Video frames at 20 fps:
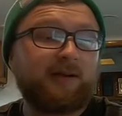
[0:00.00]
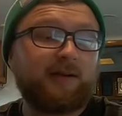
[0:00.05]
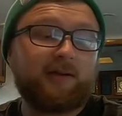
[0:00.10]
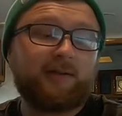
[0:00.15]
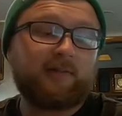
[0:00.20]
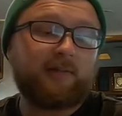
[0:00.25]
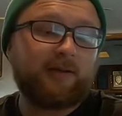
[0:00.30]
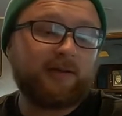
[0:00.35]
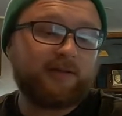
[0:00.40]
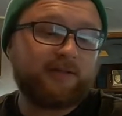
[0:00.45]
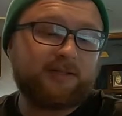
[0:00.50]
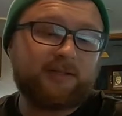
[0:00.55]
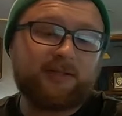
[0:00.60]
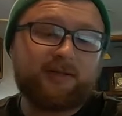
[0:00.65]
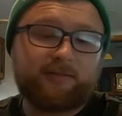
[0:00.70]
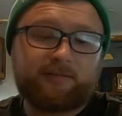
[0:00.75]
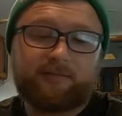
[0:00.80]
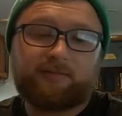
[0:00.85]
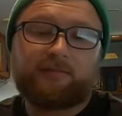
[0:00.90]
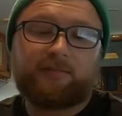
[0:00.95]
I am
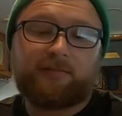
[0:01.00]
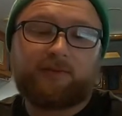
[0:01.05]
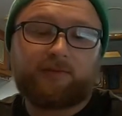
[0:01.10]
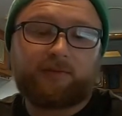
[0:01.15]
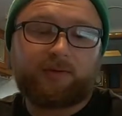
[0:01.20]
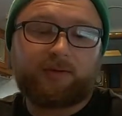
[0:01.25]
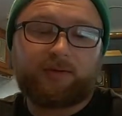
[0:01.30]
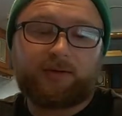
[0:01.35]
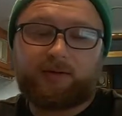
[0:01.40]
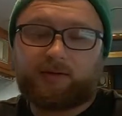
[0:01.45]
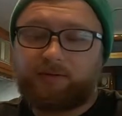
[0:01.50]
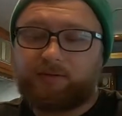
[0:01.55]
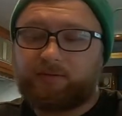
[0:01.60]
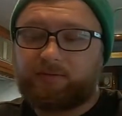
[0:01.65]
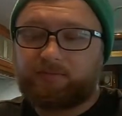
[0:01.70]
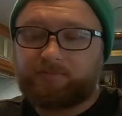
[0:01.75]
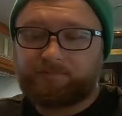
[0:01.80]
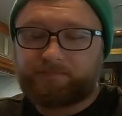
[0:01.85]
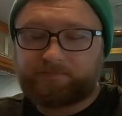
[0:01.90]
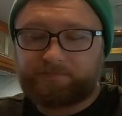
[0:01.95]
lazy, what I
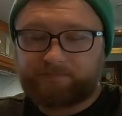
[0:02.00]
do